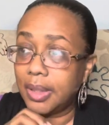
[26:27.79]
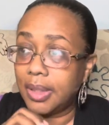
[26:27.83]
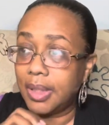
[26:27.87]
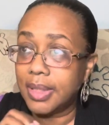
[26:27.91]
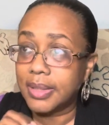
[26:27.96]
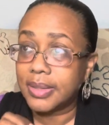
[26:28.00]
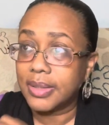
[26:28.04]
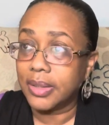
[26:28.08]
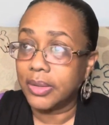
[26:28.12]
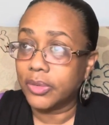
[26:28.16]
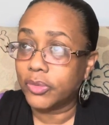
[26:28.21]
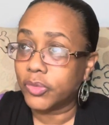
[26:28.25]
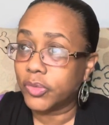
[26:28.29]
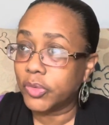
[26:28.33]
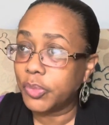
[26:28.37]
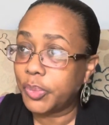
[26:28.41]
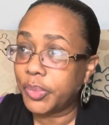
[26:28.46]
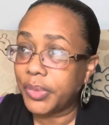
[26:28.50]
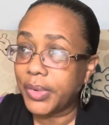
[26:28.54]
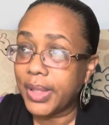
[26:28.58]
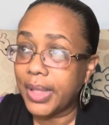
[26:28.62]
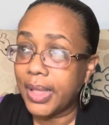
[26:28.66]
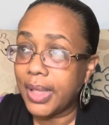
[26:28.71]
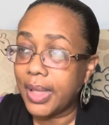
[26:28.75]
It's a group,
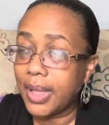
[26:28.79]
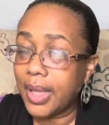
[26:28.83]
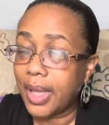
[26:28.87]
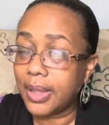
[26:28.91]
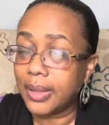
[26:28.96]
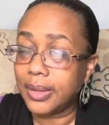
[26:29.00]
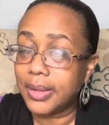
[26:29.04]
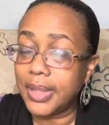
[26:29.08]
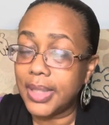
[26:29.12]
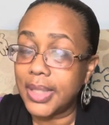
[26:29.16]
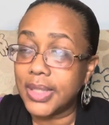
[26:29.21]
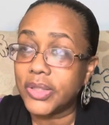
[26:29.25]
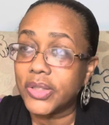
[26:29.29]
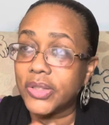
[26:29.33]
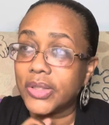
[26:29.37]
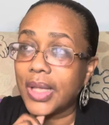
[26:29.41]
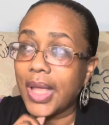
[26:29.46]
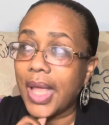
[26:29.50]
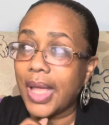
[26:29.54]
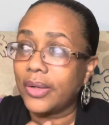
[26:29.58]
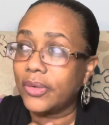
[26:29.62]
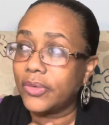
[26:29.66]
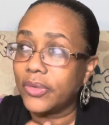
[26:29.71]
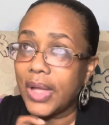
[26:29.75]

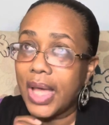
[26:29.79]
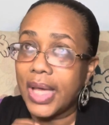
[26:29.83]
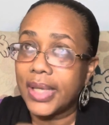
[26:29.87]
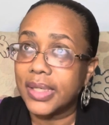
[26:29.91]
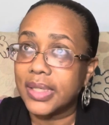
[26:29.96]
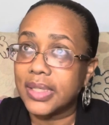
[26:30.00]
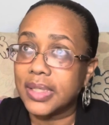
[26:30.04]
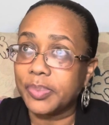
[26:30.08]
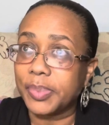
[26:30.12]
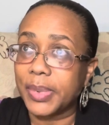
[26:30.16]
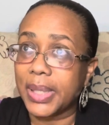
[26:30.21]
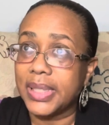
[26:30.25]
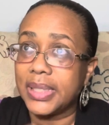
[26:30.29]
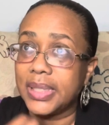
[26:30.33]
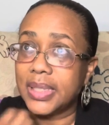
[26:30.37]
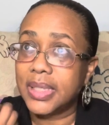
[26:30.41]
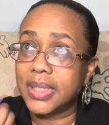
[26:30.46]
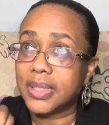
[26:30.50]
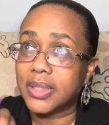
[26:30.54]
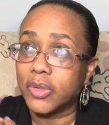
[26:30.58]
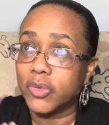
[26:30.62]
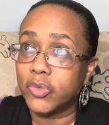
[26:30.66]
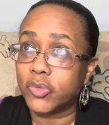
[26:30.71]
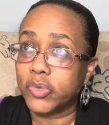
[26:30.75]
I don't know how to explain it.
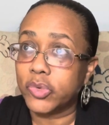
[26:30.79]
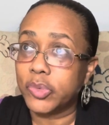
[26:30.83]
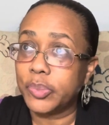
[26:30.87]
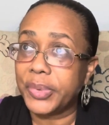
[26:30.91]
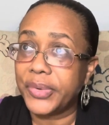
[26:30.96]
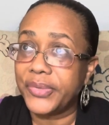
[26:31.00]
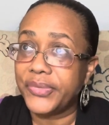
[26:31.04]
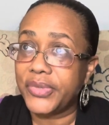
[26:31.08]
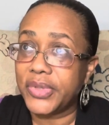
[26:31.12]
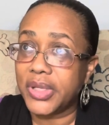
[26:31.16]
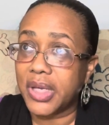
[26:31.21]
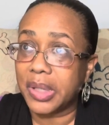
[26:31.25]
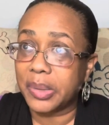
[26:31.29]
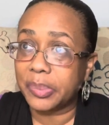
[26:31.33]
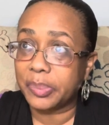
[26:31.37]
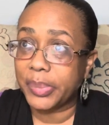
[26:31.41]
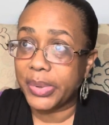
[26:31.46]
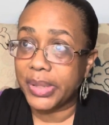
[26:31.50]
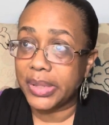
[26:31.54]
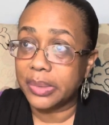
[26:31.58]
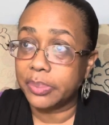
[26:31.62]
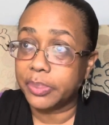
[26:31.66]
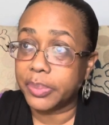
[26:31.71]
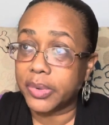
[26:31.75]
It's a group of young
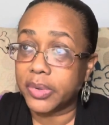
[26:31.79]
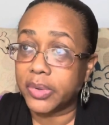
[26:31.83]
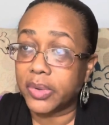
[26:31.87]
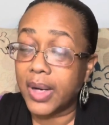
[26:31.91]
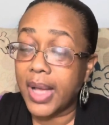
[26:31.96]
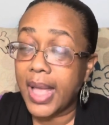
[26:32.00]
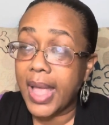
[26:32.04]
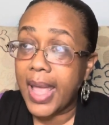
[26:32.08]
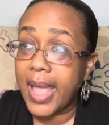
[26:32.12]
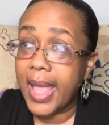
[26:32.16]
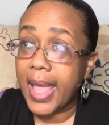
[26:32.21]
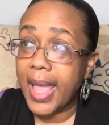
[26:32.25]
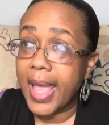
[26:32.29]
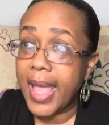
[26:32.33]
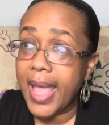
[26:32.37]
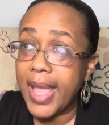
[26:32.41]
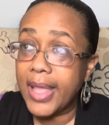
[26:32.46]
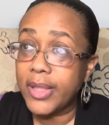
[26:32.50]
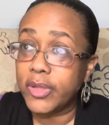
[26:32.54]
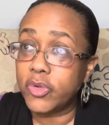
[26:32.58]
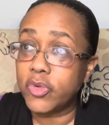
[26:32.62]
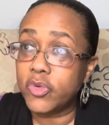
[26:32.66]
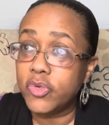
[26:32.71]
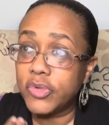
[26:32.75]
people,
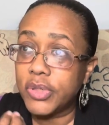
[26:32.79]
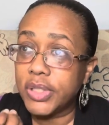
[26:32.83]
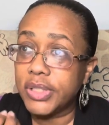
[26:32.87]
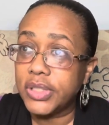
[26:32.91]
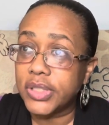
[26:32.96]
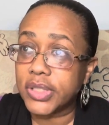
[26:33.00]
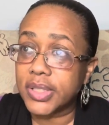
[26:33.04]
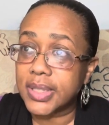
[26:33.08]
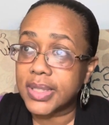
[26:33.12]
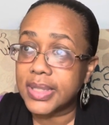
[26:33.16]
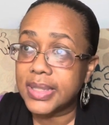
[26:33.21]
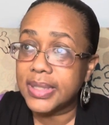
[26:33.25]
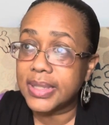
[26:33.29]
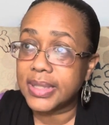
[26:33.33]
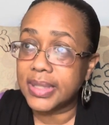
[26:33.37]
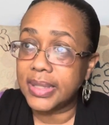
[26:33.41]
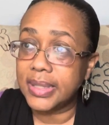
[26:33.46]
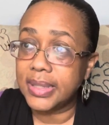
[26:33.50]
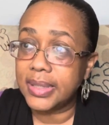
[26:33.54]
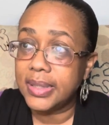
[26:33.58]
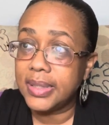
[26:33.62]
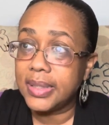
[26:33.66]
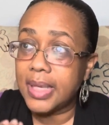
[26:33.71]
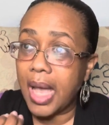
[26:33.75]
and you can just
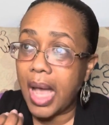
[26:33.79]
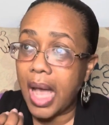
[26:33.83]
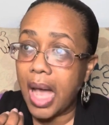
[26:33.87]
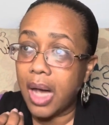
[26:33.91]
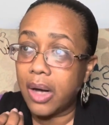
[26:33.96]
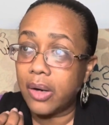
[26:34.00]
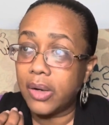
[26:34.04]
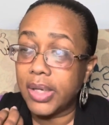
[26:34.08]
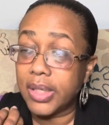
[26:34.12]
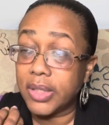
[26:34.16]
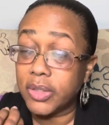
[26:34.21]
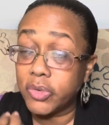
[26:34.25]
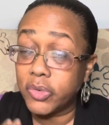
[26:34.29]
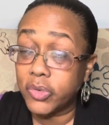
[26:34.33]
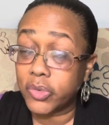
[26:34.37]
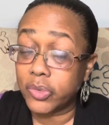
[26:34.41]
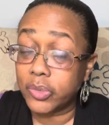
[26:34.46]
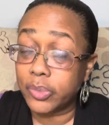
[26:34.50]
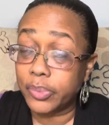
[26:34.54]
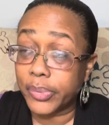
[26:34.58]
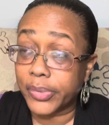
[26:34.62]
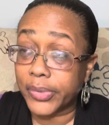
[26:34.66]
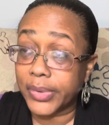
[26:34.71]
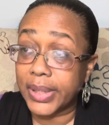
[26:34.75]
see how
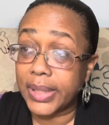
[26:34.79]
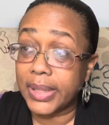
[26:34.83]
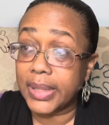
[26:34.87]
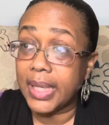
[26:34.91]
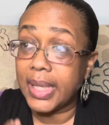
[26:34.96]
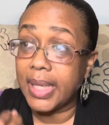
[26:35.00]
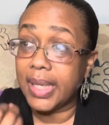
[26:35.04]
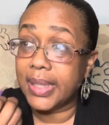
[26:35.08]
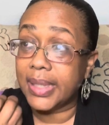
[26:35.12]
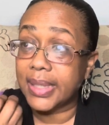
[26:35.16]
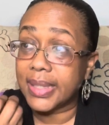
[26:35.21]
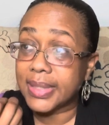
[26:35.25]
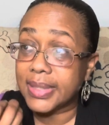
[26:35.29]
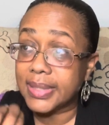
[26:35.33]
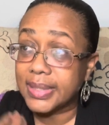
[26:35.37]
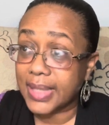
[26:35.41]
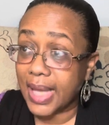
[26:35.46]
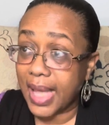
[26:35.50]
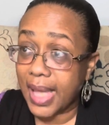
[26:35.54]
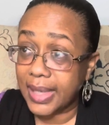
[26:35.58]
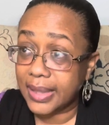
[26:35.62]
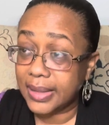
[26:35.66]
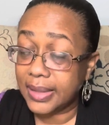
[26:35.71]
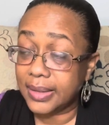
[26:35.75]
exuberant and
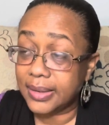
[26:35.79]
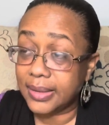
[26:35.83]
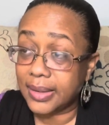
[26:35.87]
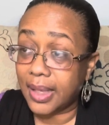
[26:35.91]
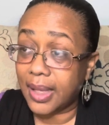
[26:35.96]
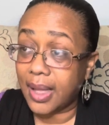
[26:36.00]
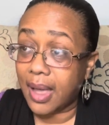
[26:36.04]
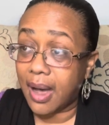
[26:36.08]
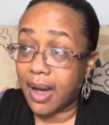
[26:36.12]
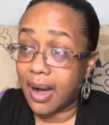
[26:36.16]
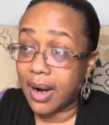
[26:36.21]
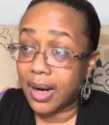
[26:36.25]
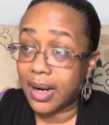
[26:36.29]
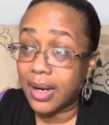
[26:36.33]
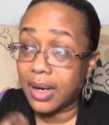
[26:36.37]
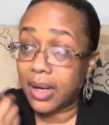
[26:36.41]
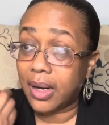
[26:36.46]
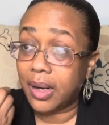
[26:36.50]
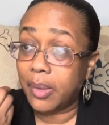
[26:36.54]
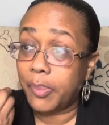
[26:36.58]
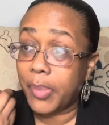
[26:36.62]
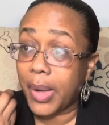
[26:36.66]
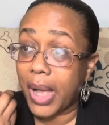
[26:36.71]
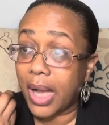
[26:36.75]
excited they are
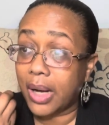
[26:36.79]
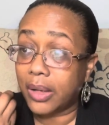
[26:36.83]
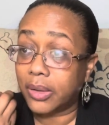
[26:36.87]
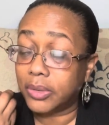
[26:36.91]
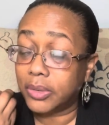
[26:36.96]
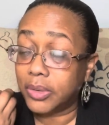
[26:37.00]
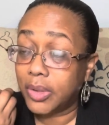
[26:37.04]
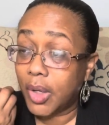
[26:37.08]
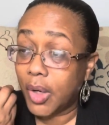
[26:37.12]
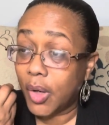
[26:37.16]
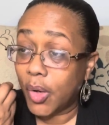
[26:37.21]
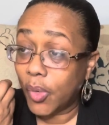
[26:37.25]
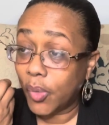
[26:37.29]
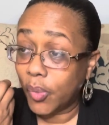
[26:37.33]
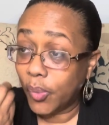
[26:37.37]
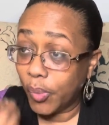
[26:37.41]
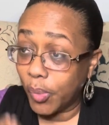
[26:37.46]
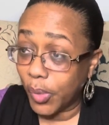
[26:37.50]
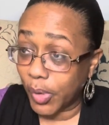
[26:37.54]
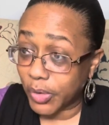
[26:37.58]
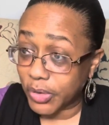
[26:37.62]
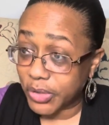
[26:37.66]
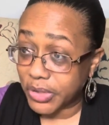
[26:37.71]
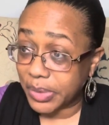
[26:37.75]
about
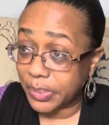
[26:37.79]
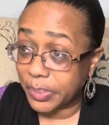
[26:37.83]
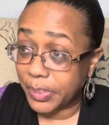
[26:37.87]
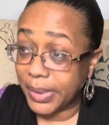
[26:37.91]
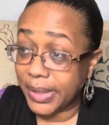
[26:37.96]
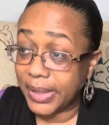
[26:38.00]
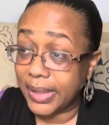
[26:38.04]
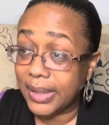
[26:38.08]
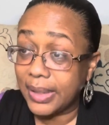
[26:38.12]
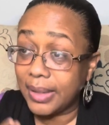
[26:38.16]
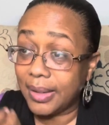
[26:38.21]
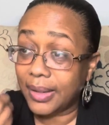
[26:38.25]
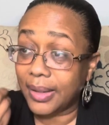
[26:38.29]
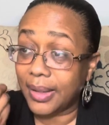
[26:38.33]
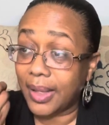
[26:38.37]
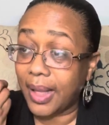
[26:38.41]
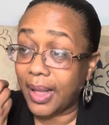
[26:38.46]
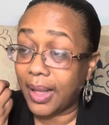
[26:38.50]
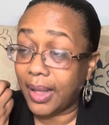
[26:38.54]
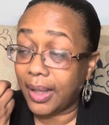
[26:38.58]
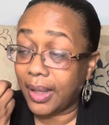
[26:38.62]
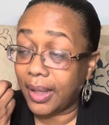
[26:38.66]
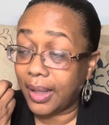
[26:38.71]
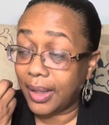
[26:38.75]
worshiping
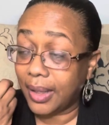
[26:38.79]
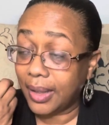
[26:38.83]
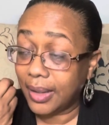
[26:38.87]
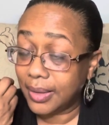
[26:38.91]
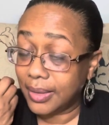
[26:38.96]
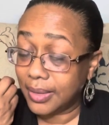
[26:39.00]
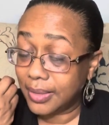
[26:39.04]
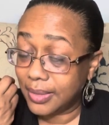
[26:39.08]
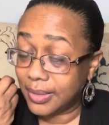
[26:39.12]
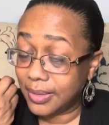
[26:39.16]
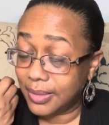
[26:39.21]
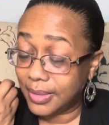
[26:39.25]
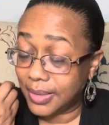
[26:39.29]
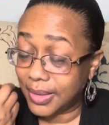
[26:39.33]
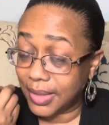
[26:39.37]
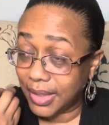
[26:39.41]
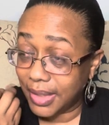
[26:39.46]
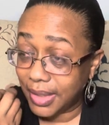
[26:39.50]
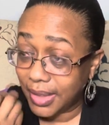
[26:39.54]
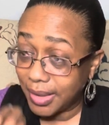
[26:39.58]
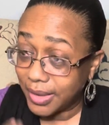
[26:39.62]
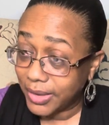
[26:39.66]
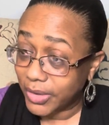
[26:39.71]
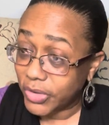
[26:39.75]
and the
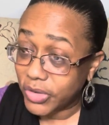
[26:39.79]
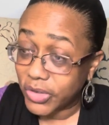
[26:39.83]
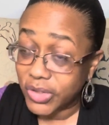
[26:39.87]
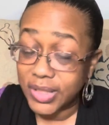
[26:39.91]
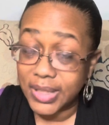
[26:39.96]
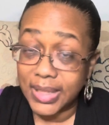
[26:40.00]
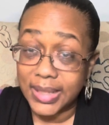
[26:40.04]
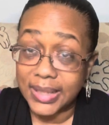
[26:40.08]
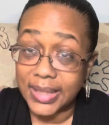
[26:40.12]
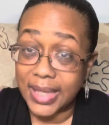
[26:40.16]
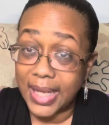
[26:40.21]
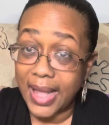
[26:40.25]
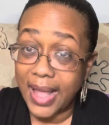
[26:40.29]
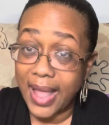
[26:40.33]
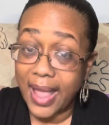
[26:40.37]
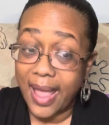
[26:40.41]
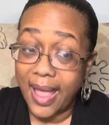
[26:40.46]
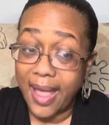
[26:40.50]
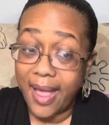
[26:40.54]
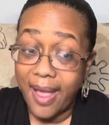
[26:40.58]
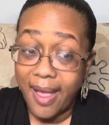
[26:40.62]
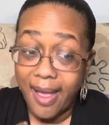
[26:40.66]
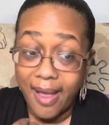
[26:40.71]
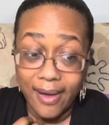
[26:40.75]
energy that they
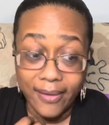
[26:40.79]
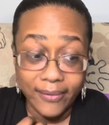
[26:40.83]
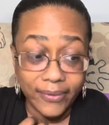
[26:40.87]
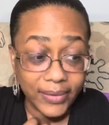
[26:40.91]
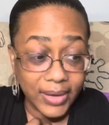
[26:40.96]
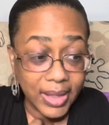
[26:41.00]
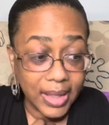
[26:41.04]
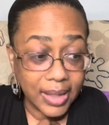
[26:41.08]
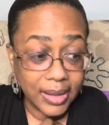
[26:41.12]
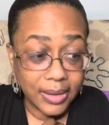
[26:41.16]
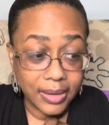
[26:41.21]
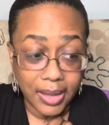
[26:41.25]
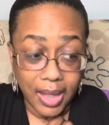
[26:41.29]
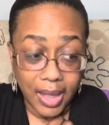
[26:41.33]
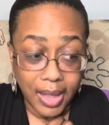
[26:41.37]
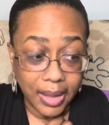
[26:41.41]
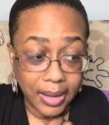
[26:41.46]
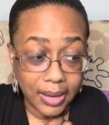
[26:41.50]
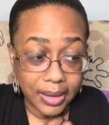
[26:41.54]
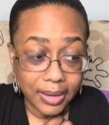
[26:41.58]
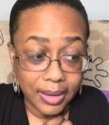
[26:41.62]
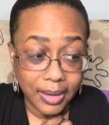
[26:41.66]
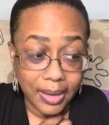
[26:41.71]
have. Like,